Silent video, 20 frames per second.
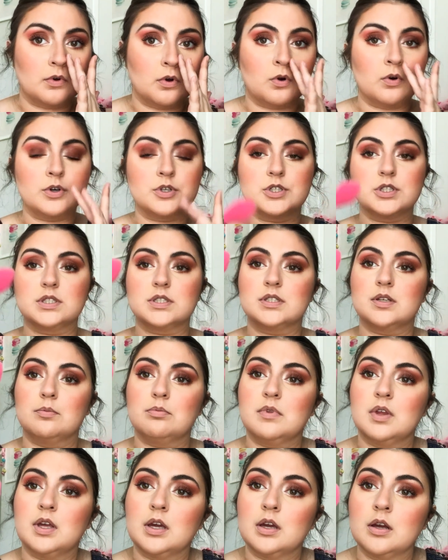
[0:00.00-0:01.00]
or just
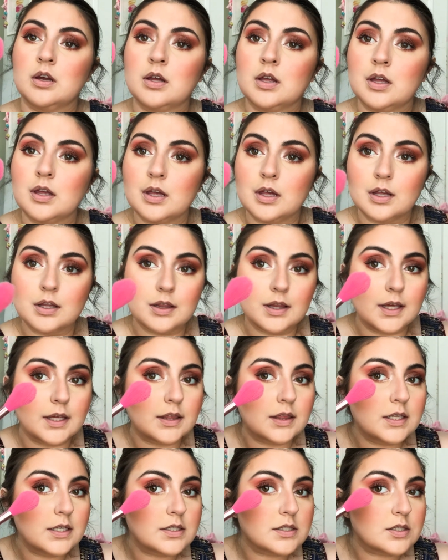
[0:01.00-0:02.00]
something
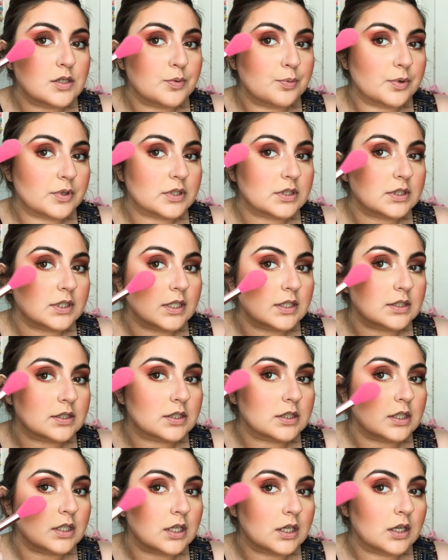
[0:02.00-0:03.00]
like this to
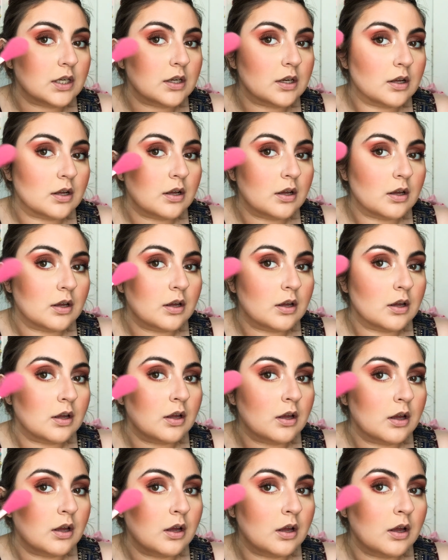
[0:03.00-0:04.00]
precisely
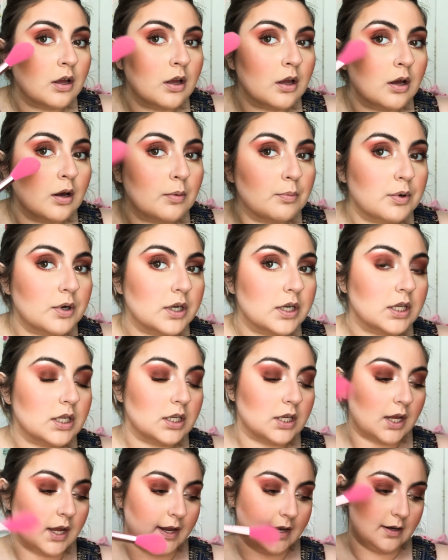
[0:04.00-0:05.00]
put it
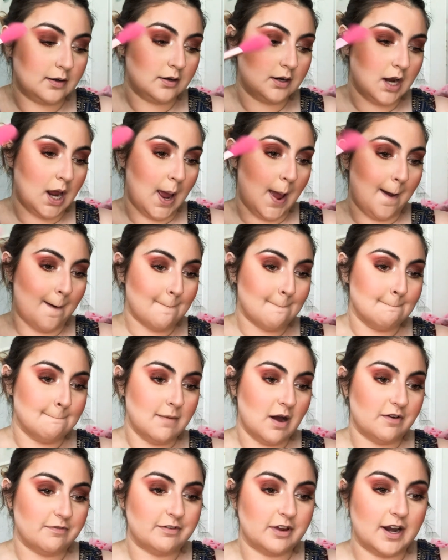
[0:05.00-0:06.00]
and
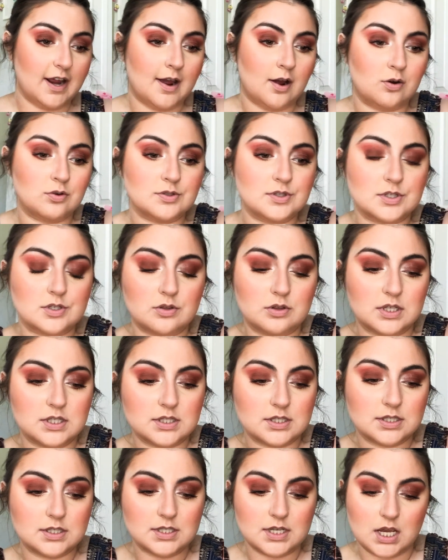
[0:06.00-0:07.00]
buff it out. So
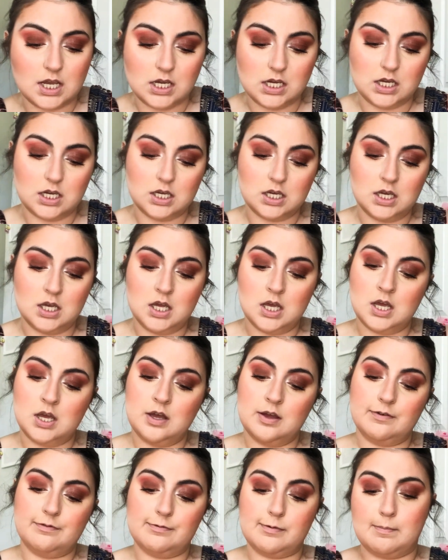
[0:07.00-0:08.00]
let's take
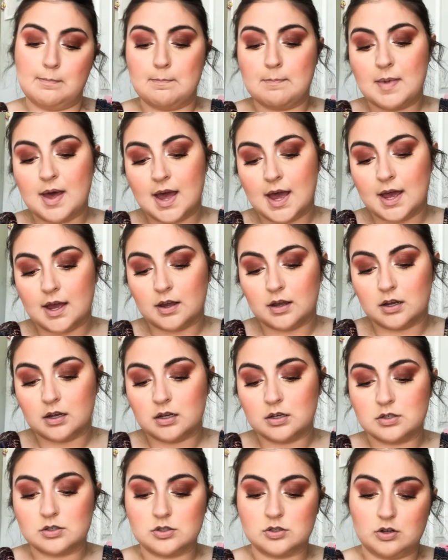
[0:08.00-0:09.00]
from MAC,
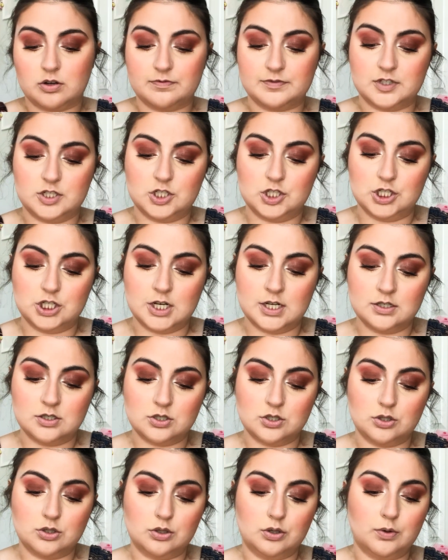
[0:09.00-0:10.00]
Soft and
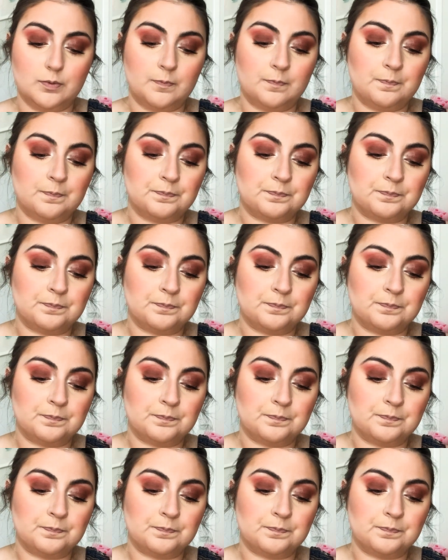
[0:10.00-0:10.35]
Gentle,